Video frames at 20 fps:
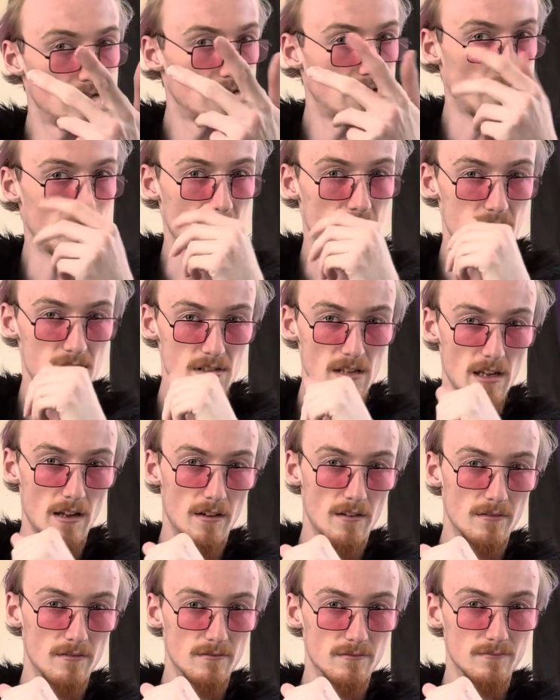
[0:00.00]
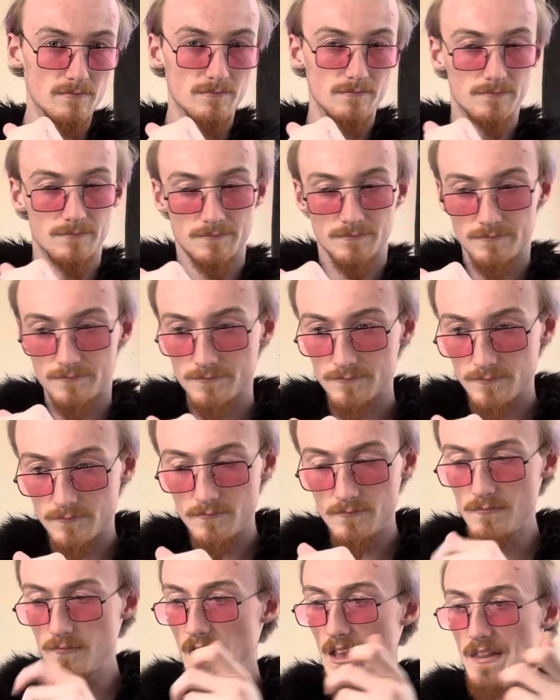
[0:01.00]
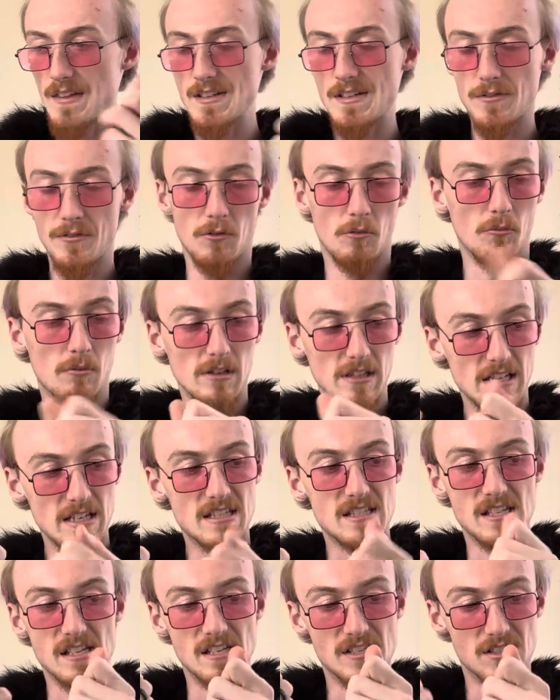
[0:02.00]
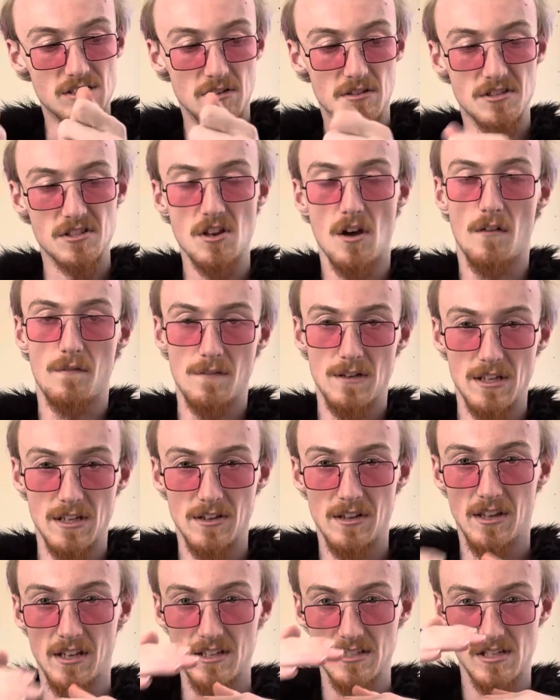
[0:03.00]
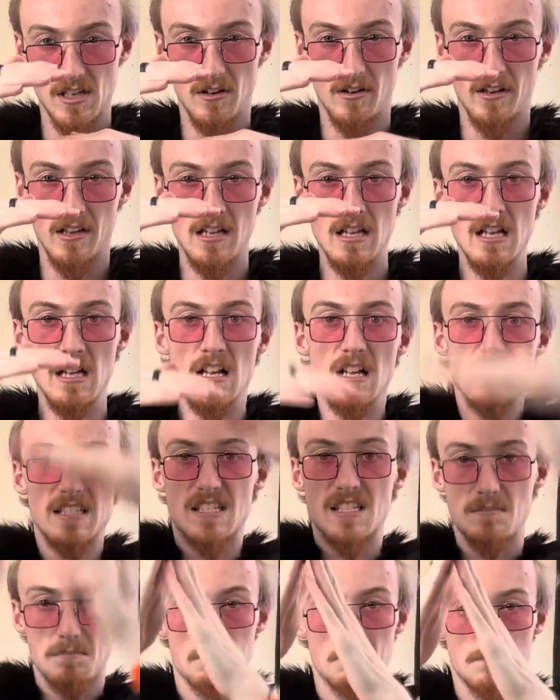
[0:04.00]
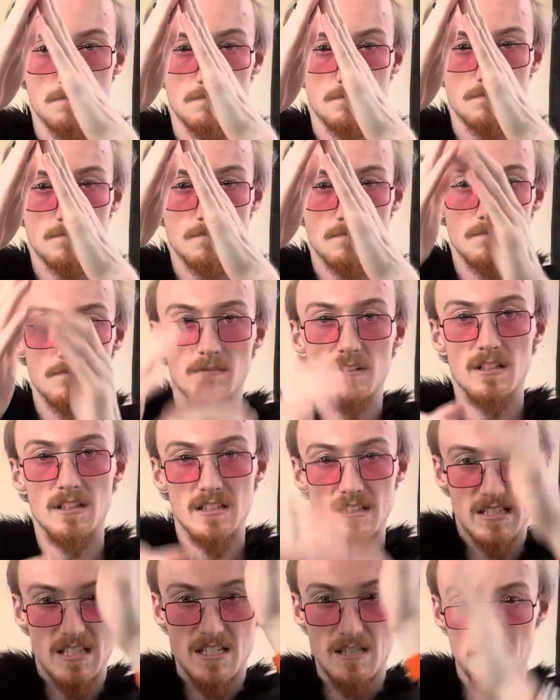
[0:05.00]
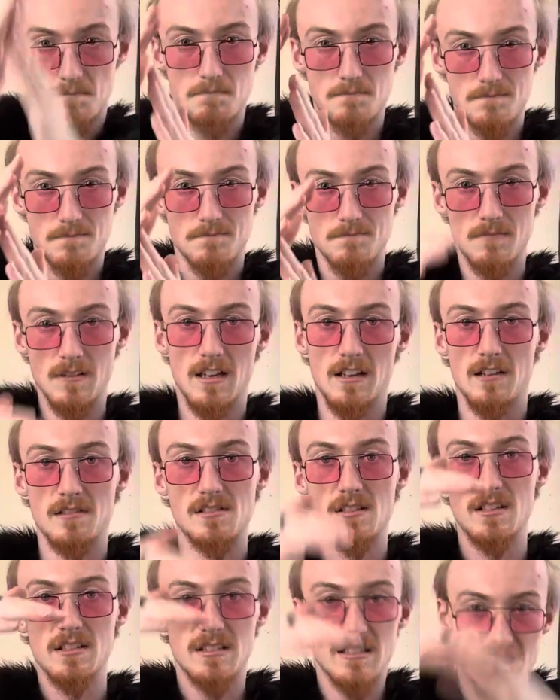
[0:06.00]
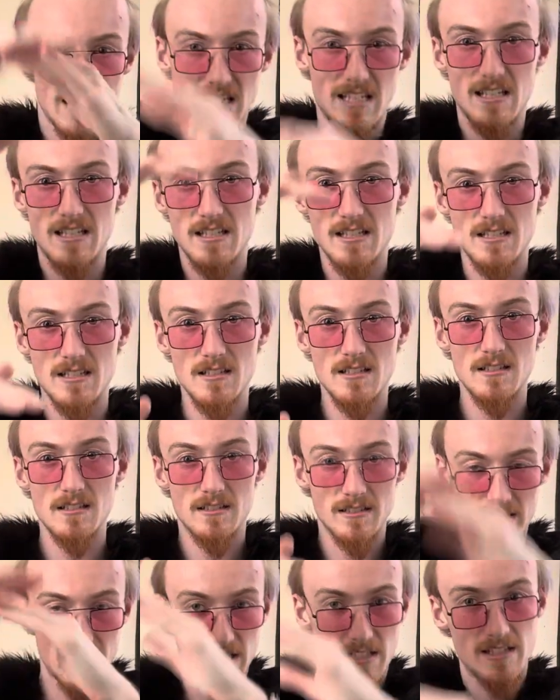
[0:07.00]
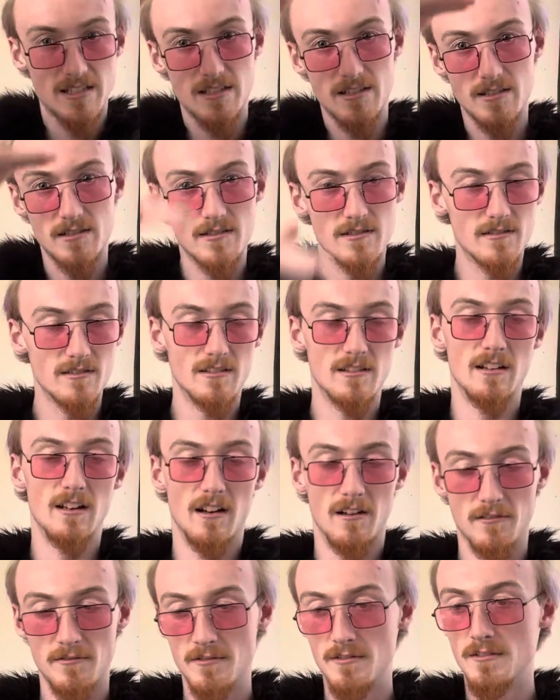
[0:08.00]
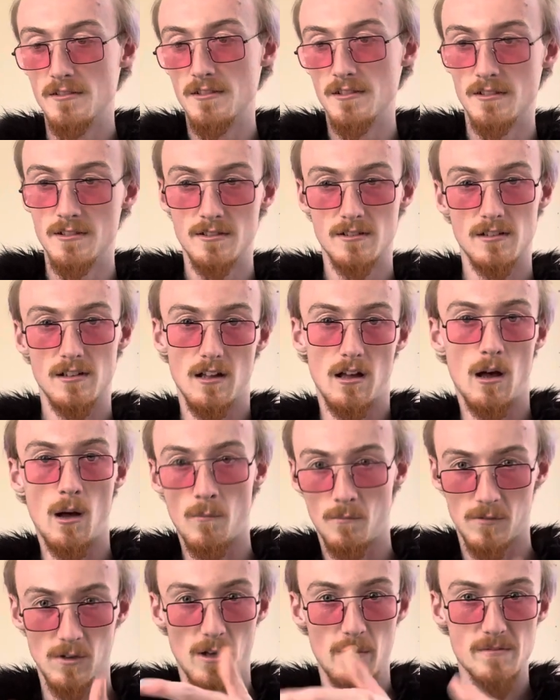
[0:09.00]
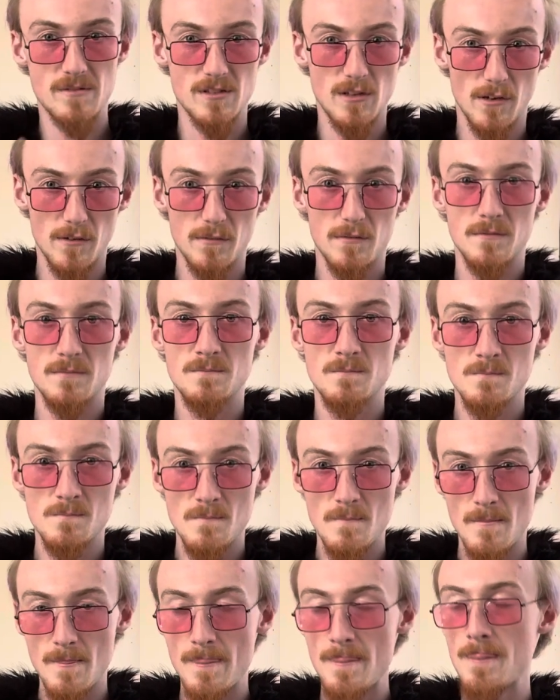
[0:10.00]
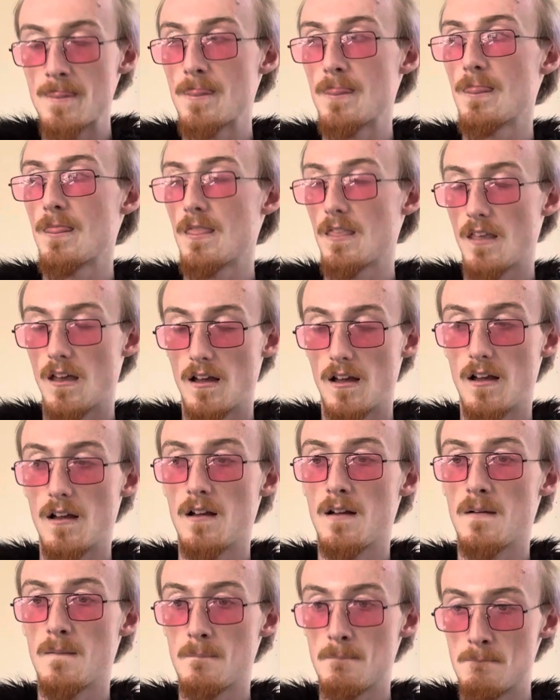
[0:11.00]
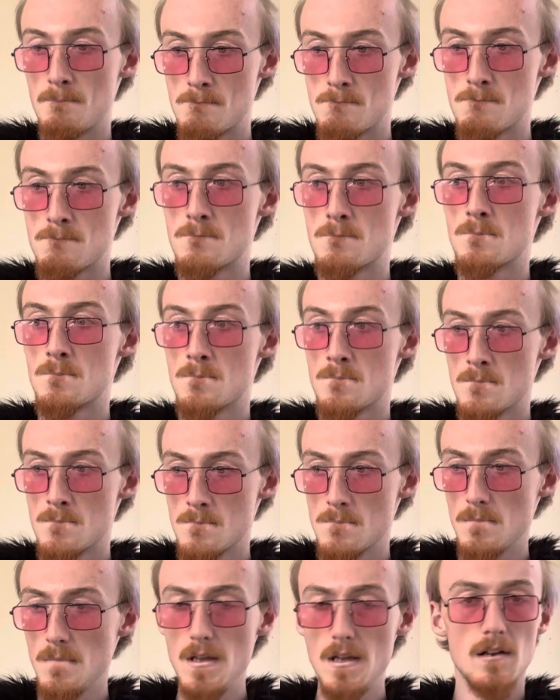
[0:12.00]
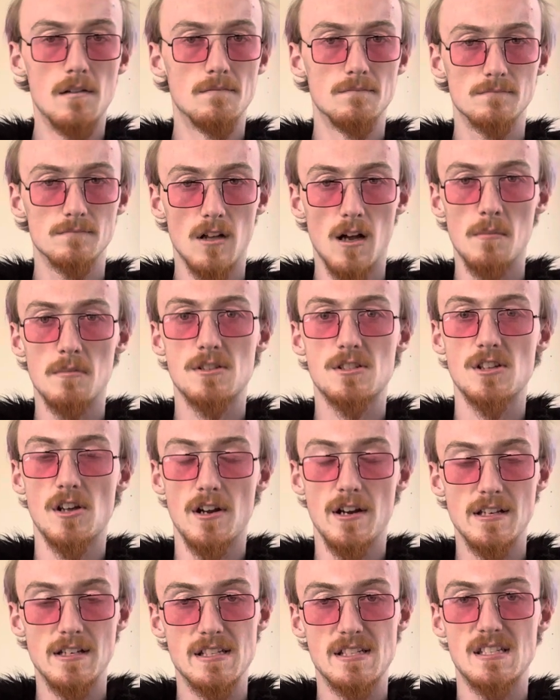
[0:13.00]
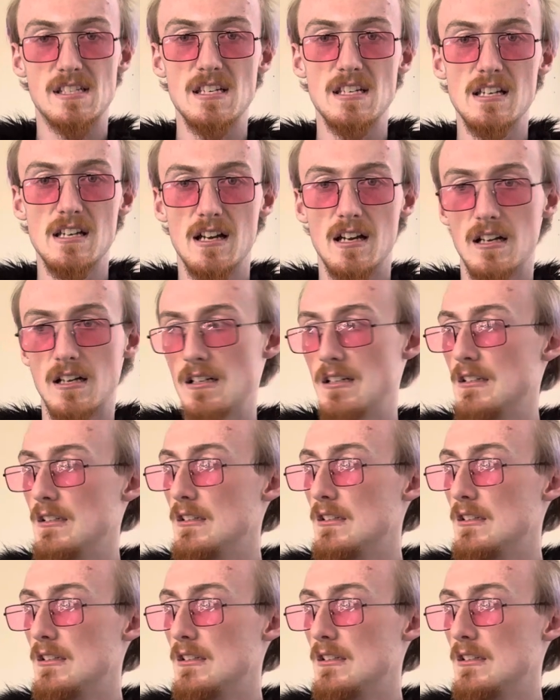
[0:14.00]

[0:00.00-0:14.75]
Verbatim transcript: and you're set. And then different releases, so it's not feeling like it's going, tss, tss. it goes, tss, you know, envelope stuff. Um, yeah, I'm excited to see uh,